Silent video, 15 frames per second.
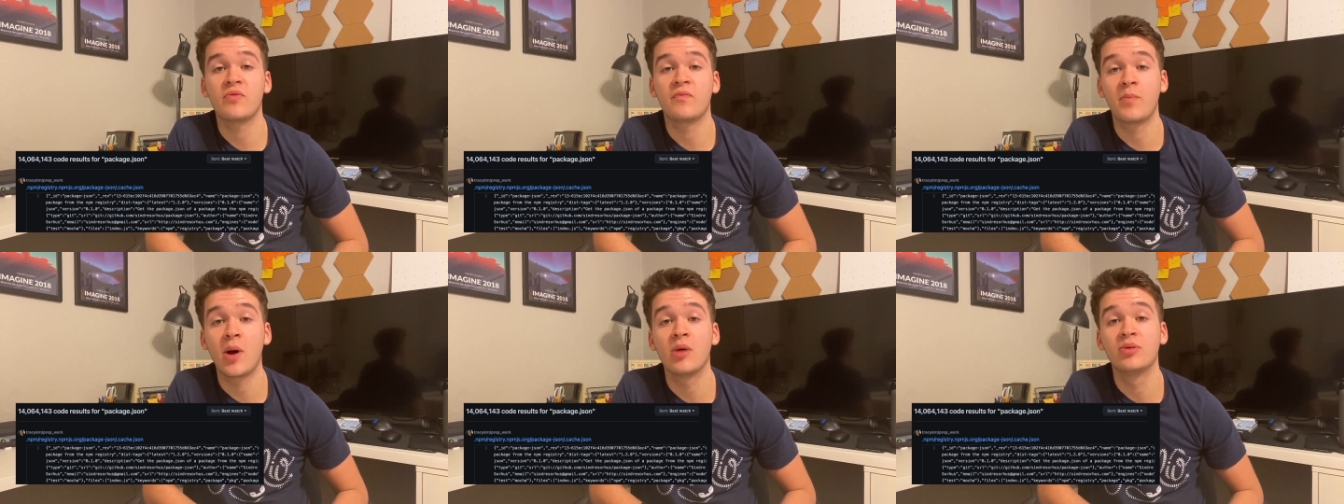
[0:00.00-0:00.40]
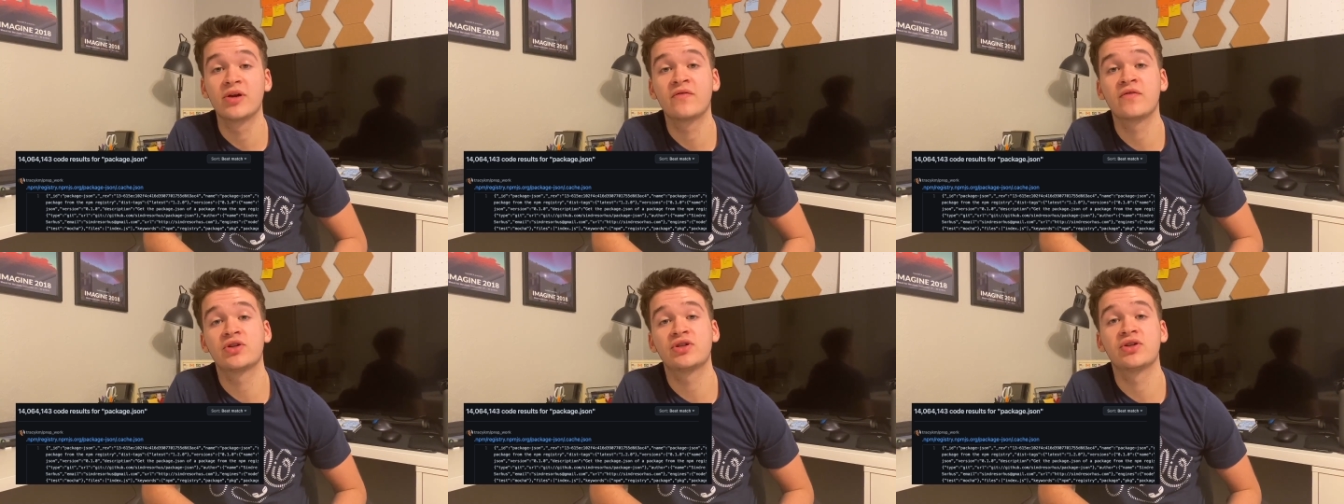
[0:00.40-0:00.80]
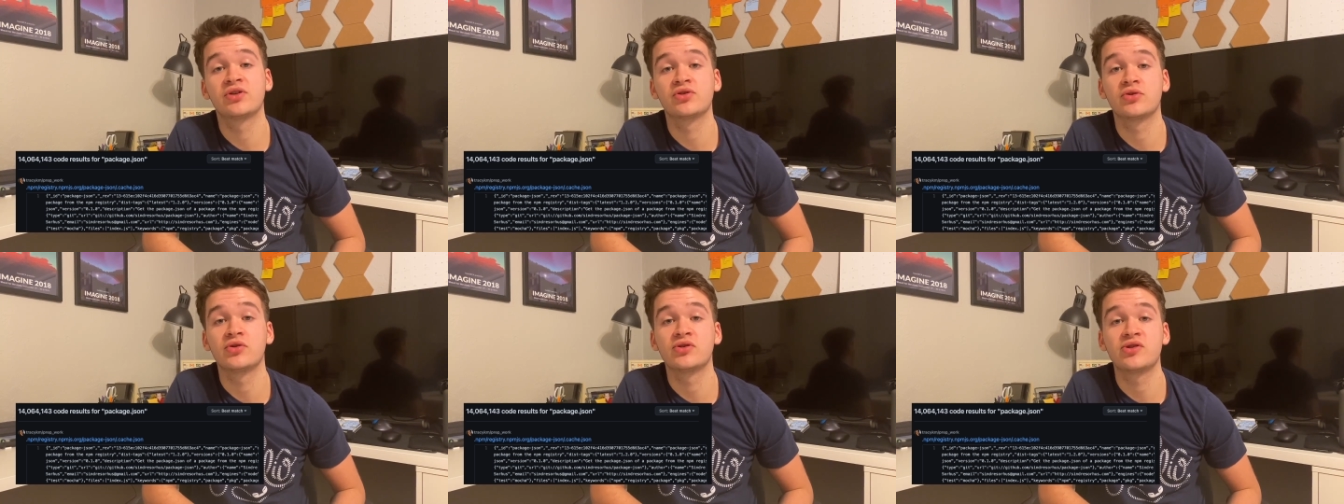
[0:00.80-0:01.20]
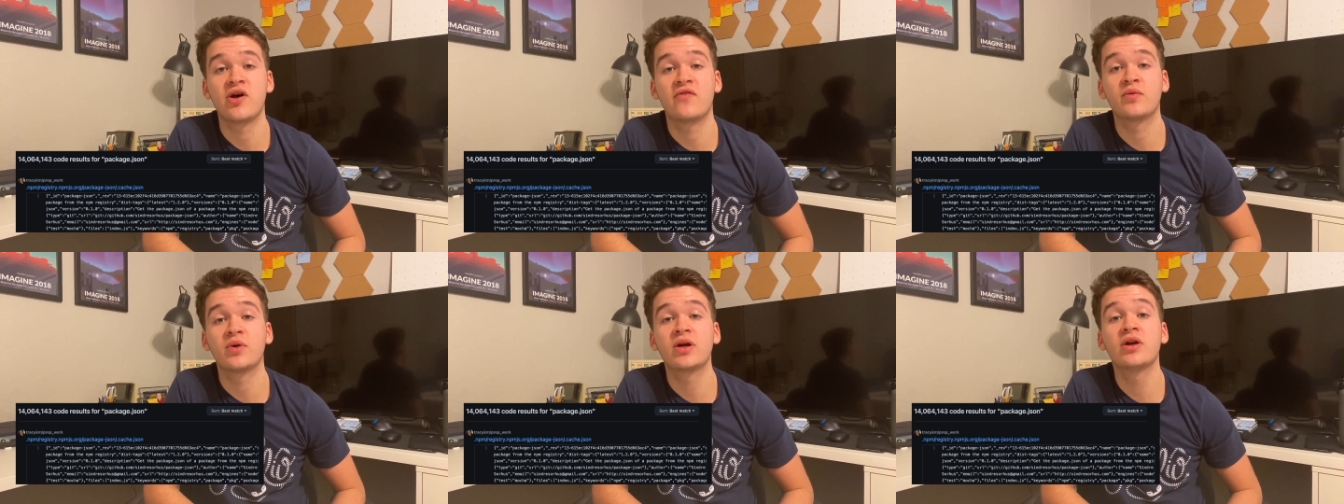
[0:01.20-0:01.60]
public version control
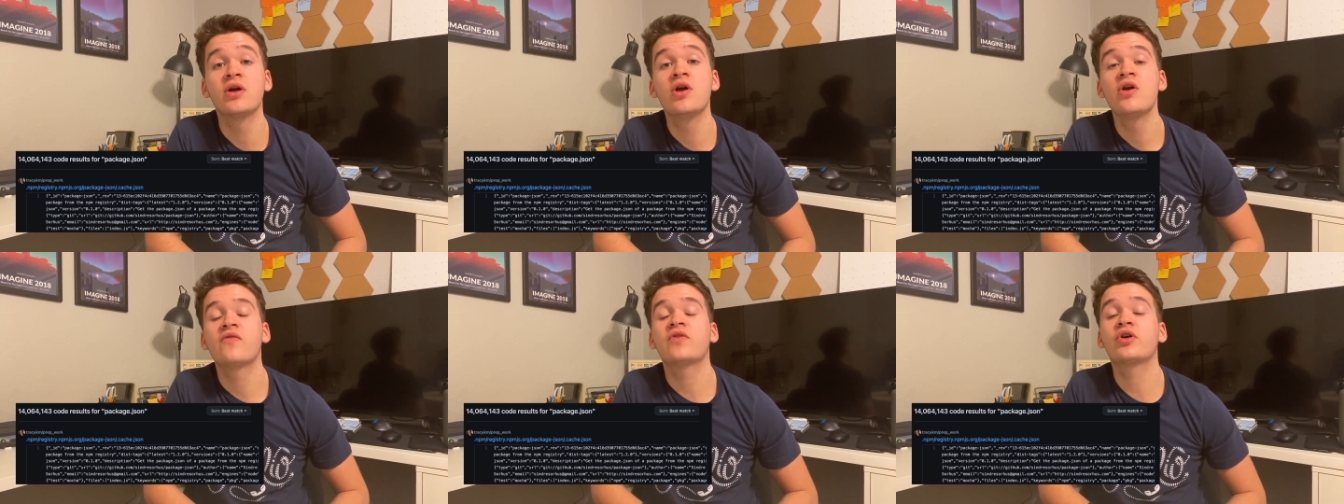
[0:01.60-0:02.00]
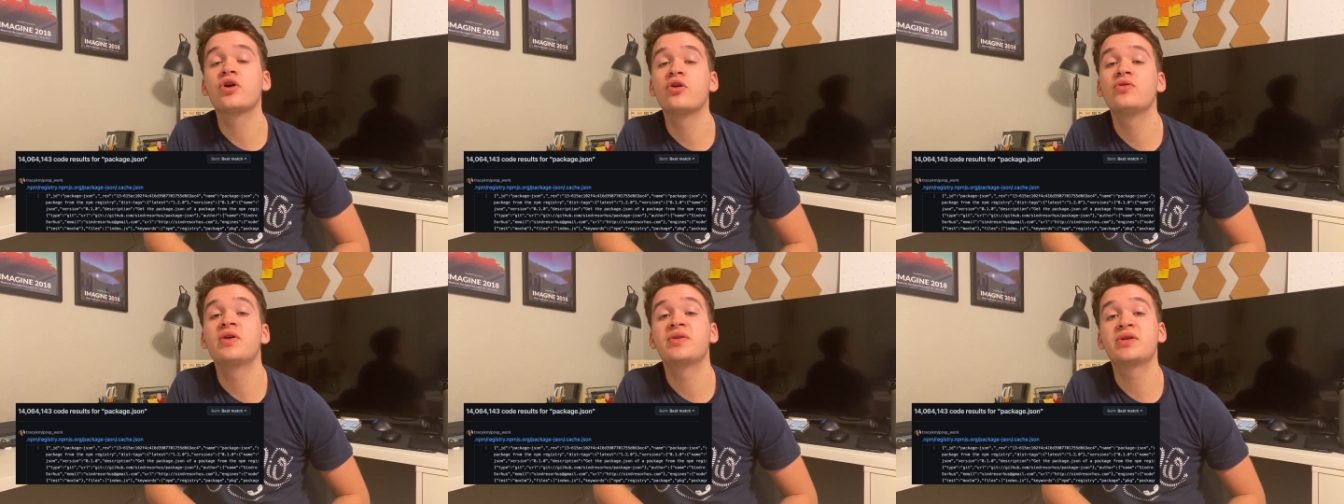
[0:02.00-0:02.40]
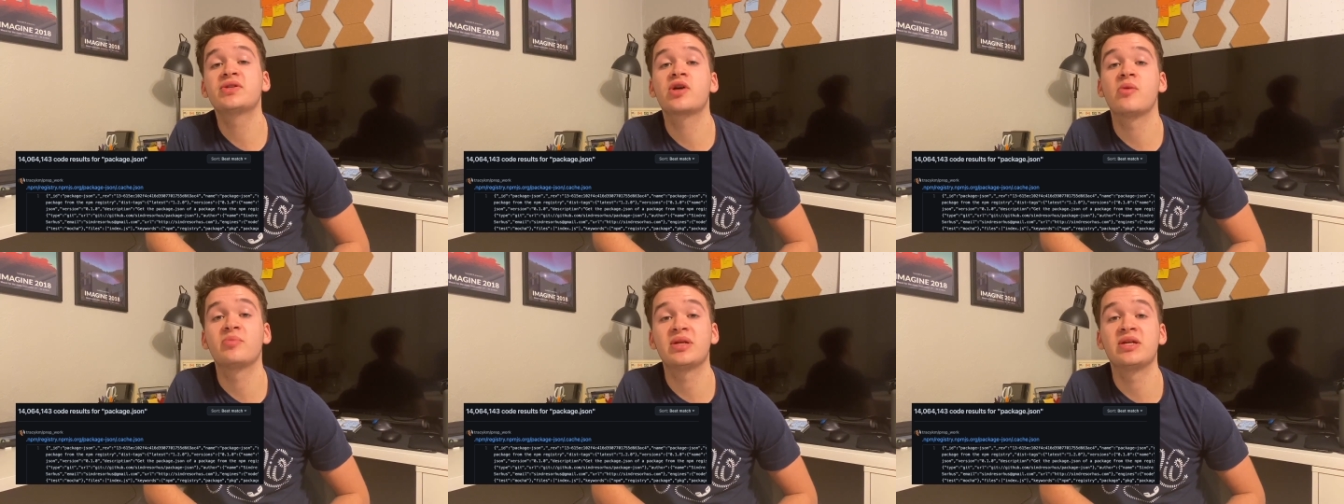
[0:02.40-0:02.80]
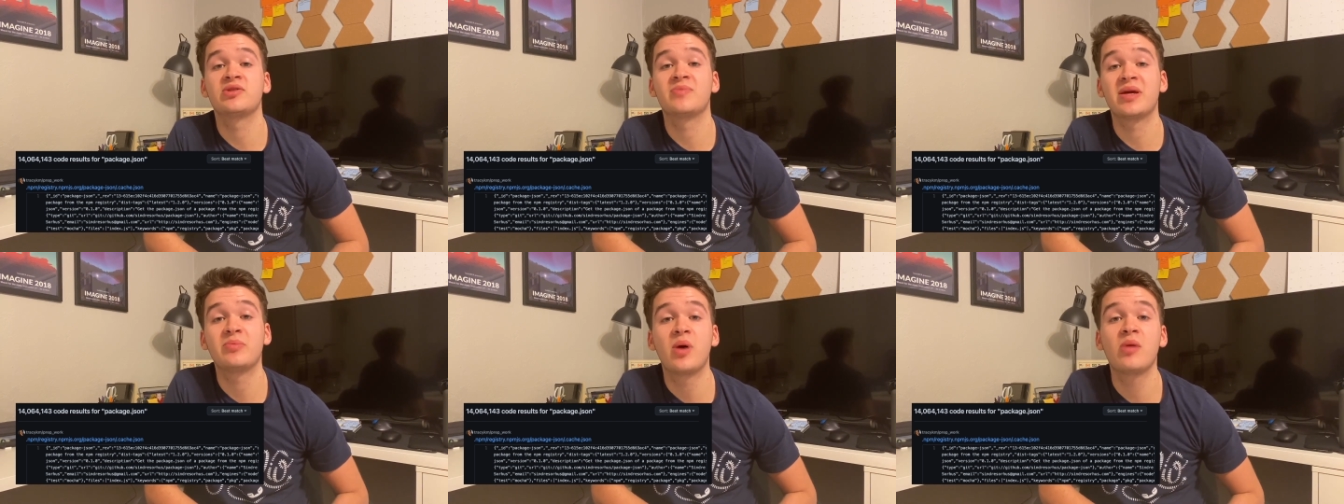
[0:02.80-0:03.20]
software for code that this company has
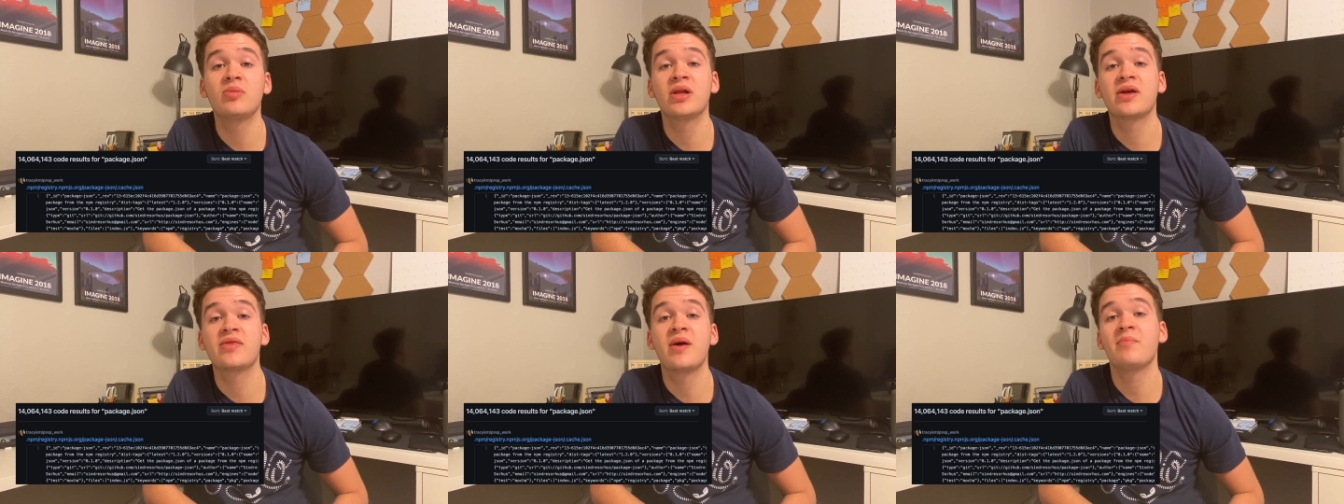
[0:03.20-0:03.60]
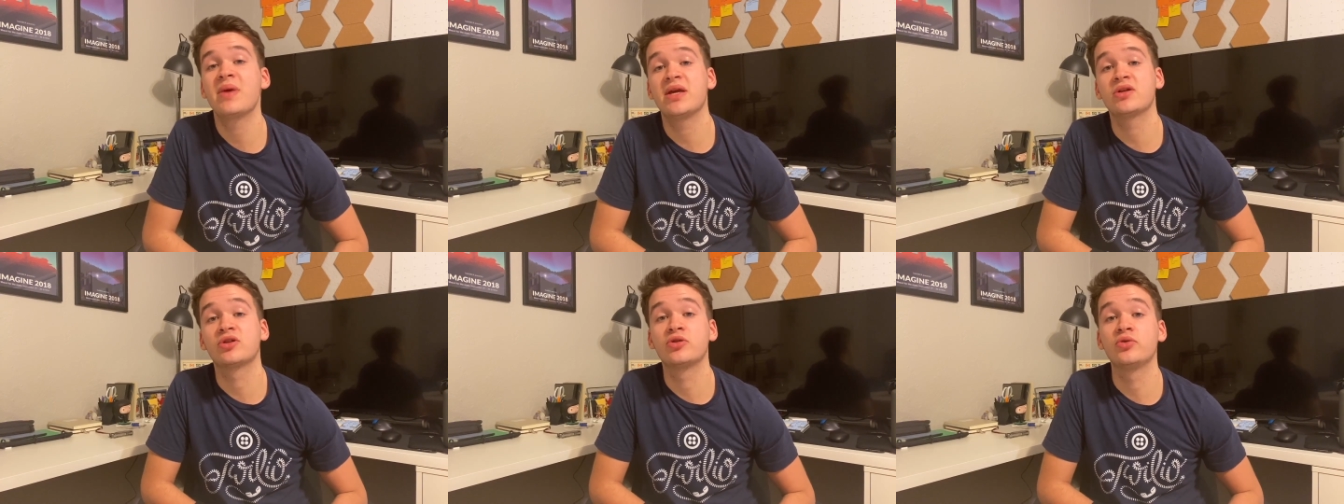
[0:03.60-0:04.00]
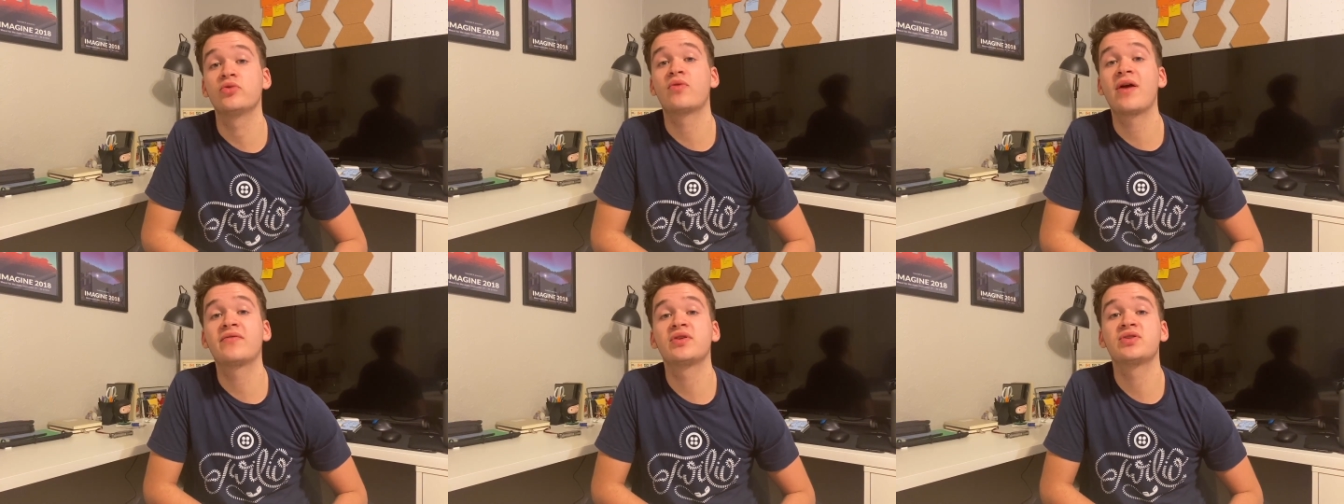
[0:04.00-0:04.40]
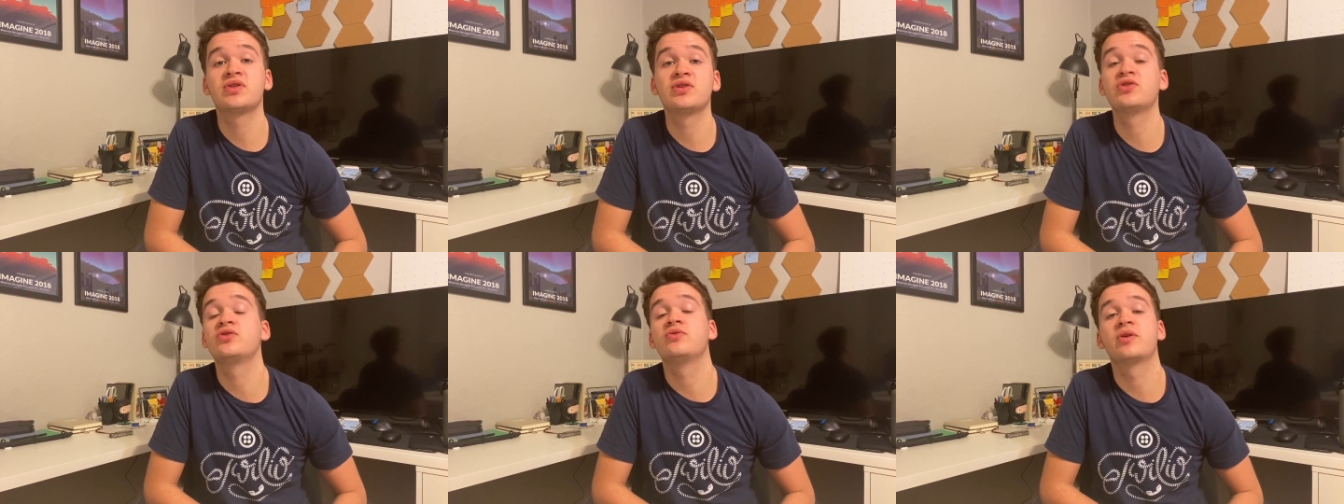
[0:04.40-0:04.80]
made public that may include
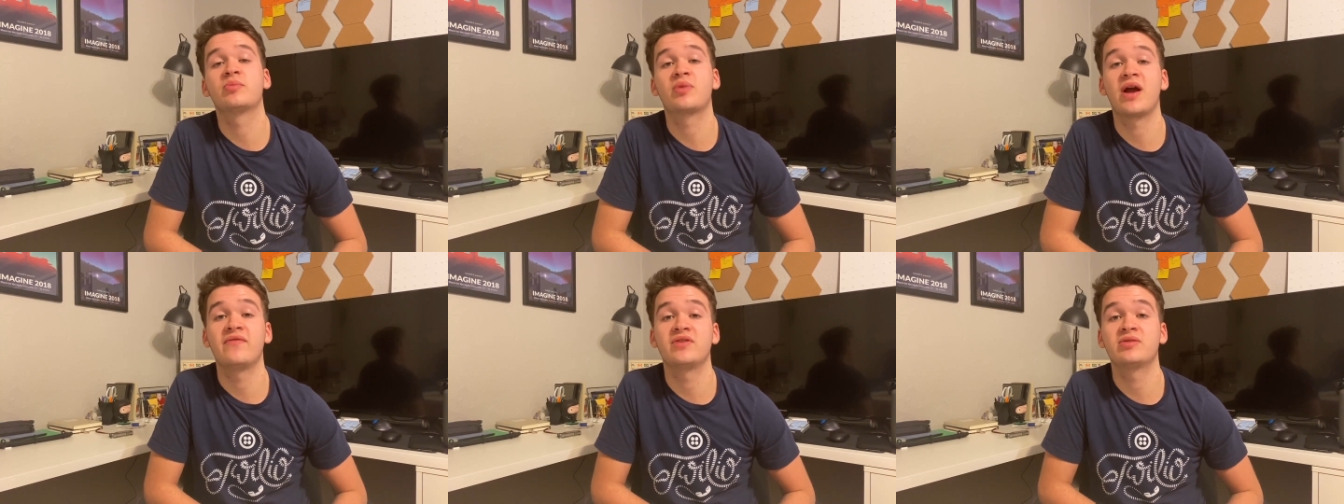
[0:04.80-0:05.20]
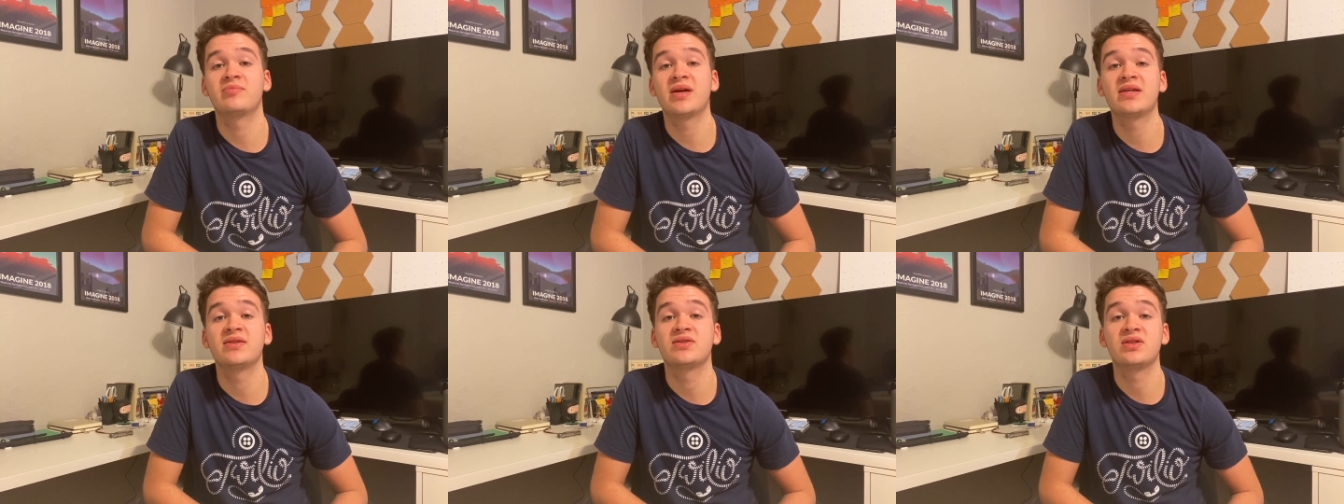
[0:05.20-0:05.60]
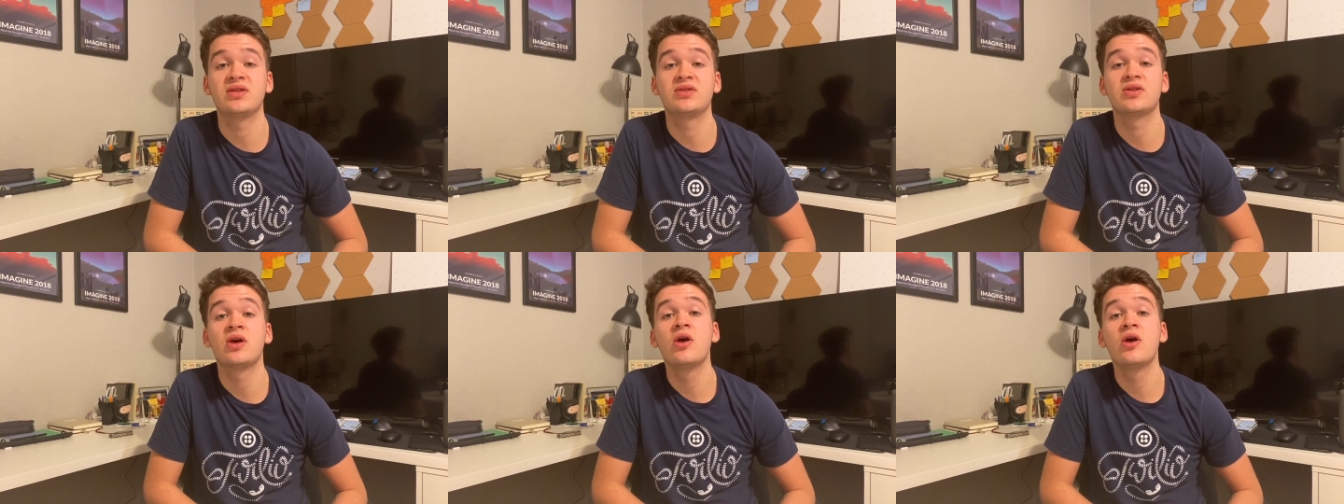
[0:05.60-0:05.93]
references to their private dependencies.